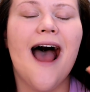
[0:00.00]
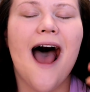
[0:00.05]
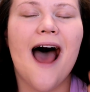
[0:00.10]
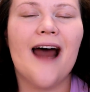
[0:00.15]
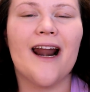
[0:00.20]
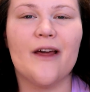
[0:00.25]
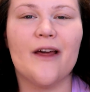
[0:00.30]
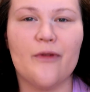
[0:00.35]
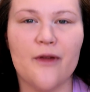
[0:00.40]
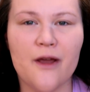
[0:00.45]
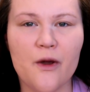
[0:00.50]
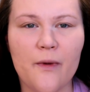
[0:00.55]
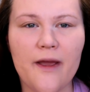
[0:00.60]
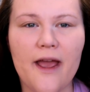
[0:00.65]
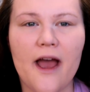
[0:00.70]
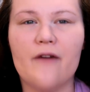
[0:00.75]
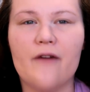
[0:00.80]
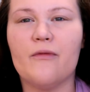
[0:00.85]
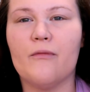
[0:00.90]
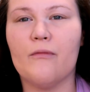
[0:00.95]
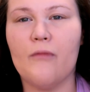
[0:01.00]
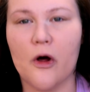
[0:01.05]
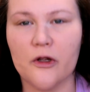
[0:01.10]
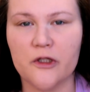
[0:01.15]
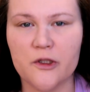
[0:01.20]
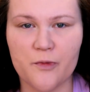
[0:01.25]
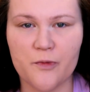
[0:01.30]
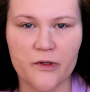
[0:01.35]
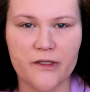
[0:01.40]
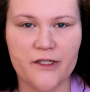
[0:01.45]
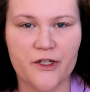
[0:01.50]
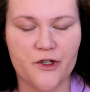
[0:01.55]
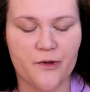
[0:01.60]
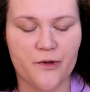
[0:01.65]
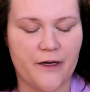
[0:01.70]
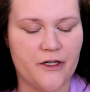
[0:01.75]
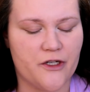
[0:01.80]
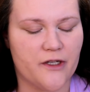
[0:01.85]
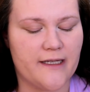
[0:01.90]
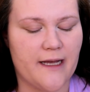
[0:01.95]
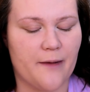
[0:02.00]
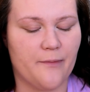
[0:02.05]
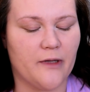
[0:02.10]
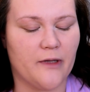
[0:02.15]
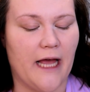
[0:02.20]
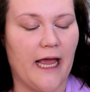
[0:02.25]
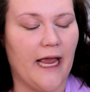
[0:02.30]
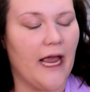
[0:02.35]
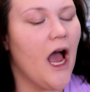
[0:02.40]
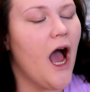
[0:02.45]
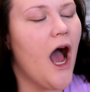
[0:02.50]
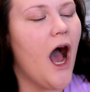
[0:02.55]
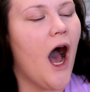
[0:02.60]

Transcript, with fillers: And I think we have multiple situations at play.